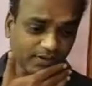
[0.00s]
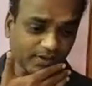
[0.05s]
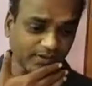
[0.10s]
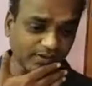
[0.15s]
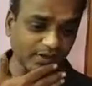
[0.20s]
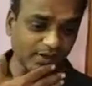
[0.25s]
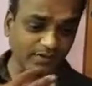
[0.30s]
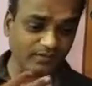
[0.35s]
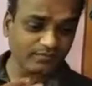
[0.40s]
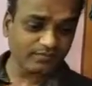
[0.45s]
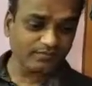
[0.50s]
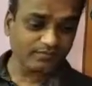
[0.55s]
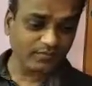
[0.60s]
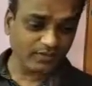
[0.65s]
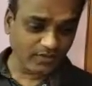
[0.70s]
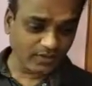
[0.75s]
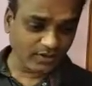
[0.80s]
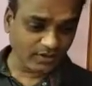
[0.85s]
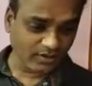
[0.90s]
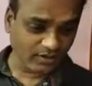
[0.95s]
the
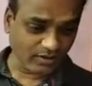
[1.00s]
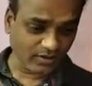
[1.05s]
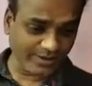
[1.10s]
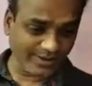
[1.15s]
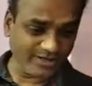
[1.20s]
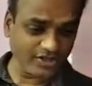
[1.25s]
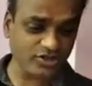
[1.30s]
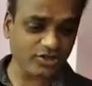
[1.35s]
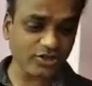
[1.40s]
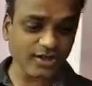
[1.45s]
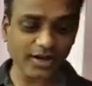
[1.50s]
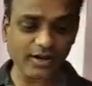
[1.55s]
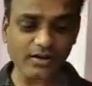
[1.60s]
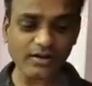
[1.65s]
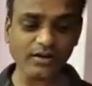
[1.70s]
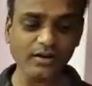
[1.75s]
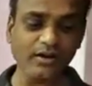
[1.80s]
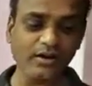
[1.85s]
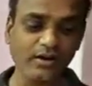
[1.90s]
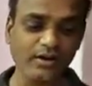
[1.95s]

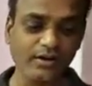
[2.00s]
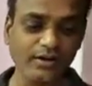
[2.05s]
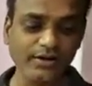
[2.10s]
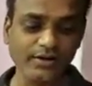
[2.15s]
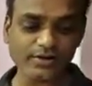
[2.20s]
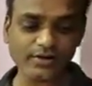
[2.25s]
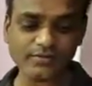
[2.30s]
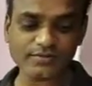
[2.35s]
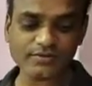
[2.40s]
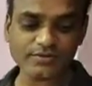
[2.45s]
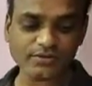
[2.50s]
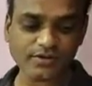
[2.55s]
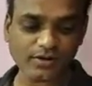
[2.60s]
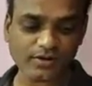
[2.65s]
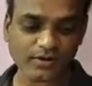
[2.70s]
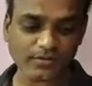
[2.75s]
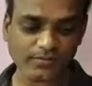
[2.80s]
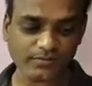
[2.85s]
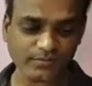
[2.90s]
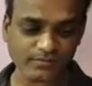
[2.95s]
external interrupts
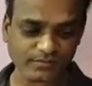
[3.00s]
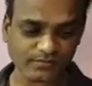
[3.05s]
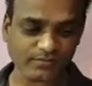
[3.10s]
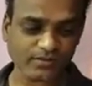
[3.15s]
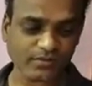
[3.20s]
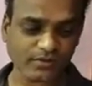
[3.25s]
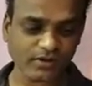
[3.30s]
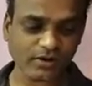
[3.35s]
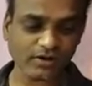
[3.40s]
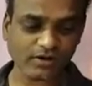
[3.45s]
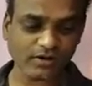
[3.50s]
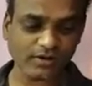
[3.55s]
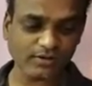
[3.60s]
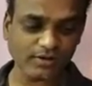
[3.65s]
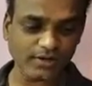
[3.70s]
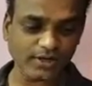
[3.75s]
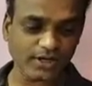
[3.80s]
occur,